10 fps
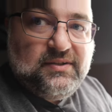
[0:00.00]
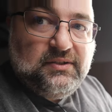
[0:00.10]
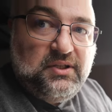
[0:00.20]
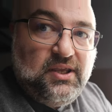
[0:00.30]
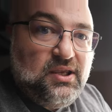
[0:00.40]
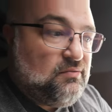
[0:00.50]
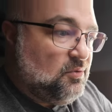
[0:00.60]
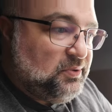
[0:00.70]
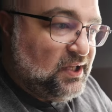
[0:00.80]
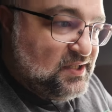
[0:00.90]
and clean,
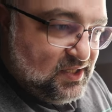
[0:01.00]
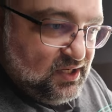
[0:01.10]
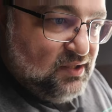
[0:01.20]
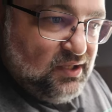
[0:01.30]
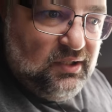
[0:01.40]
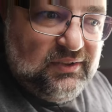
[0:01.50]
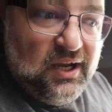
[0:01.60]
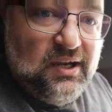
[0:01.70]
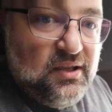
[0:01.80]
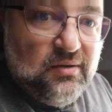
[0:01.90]
replace any little
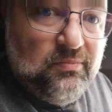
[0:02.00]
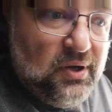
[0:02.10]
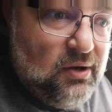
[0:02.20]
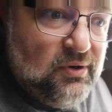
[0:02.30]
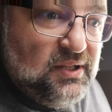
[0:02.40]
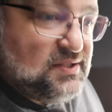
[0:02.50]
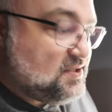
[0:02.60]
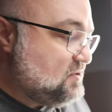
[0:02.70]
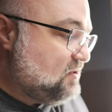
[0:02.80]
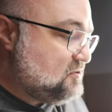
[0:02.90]
tiny
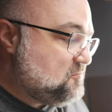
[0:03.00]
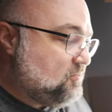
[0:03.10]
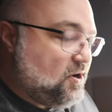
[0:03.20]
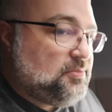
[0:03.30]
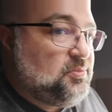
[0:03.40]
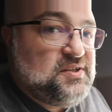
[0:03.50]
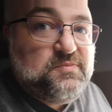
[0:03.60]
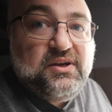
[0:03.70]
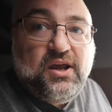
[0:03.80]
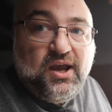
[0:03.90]
components, you know, probably
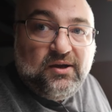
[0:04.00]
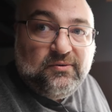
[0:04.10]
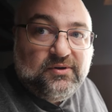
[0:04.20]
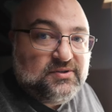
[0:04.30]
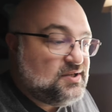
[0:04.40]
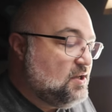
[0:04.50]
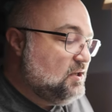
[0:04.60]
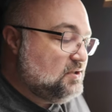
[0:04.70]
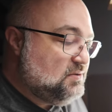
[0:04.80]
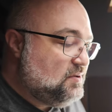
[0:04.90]
spend hours
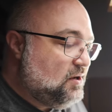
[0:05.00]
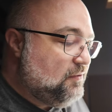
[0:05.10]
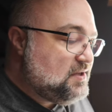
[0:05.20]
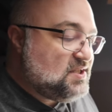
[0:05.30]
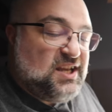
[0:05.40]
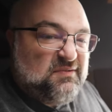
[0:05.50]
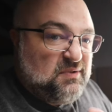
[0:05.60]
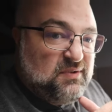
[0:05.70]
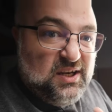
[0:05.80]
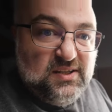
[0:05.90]
doing all this stuff.
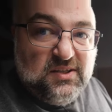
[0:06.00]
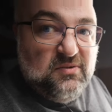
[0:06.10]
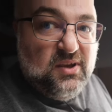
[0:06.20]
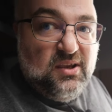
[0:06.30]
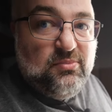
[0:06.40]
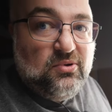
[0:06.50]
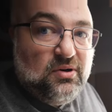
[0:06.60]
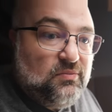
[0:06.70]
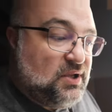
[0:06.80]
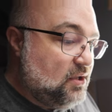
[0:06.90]
If it needs a new
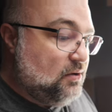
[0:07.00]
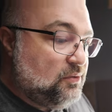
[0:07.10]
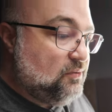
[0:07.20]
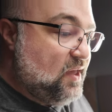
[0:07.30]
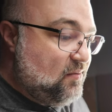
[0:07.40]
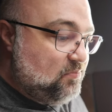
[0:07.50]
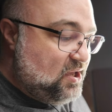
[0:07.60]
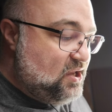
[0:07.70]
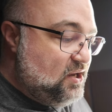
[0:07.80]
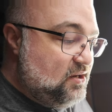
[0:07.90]
keyboard, we can go through that
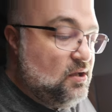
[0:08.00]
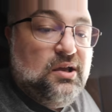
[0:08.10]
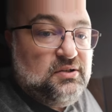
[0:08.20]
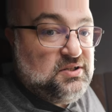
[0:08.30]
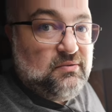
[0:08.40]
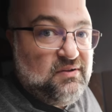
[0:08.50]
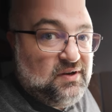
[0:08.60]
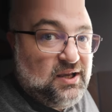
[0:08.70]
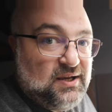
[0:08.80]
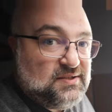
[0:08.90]
pain. Don't
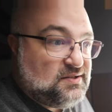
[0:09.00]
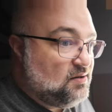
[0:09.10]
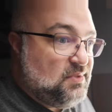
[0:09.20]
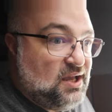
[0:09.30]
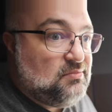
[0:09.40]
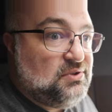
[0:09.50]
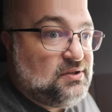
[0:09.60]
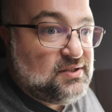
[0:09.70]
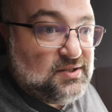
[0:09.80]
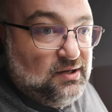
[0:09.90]
even ask on a
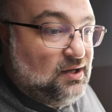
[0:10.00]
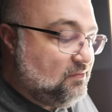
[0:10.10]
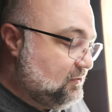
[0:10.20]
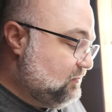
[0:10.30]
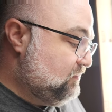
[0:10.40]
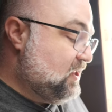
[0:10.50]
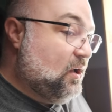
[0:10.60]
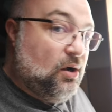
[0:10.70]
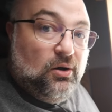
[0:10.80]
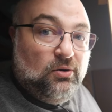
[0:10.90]
MacBook, it's awful.
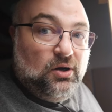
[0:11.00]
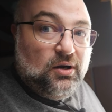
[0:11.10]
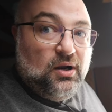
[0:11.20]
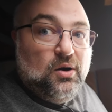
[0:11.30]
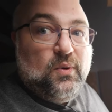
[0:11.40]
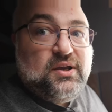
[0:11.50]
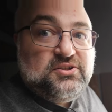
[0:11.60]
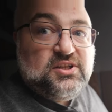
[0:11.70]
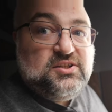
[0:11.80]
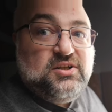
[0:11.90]
Or we could
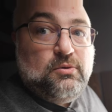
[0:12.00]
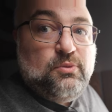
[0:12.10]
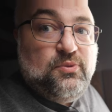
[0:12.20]
just do